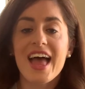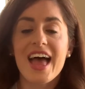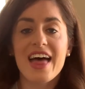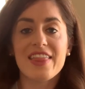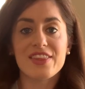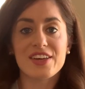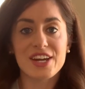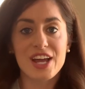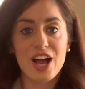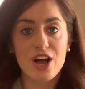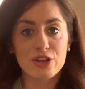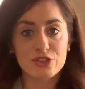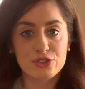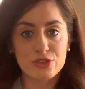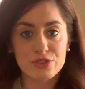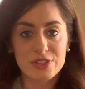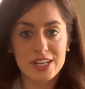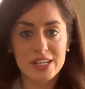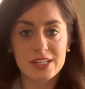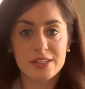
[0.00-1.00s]
and then I
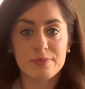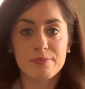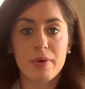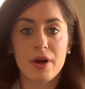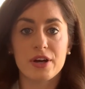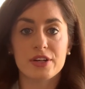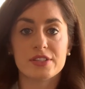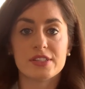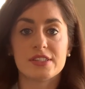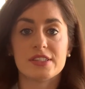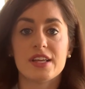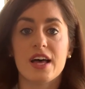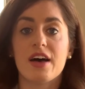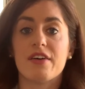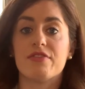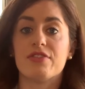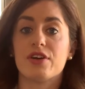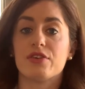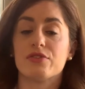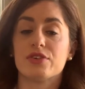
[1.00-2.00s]
also take parts
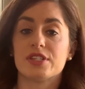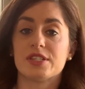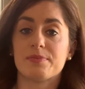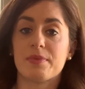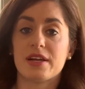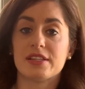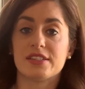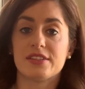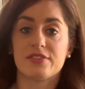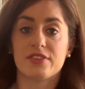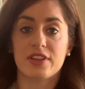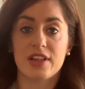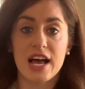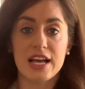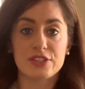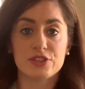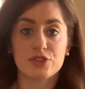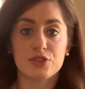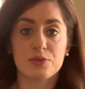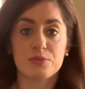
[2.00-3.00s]
of the responsive
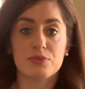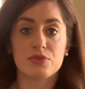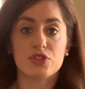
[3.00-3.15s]
classroom.